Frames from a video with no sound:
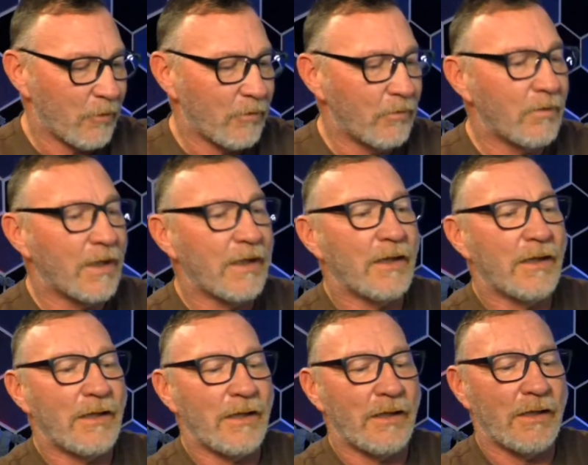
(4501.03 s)
dude.
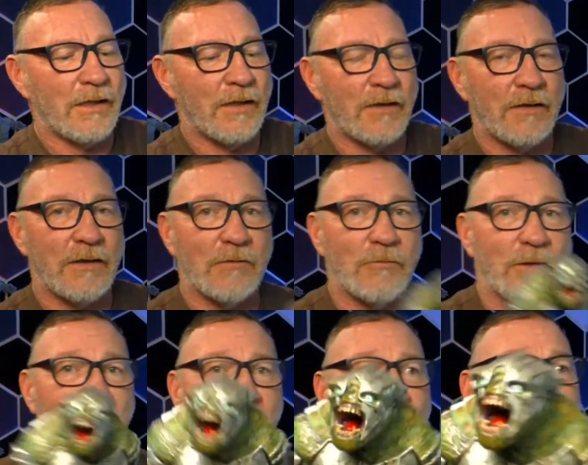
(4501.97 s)
And then
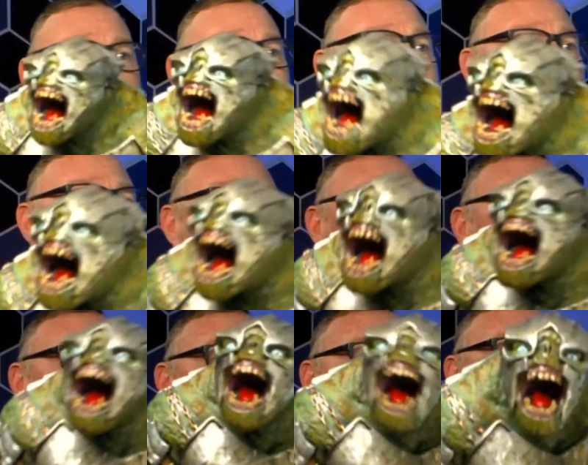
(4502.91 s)
we got something like the Troll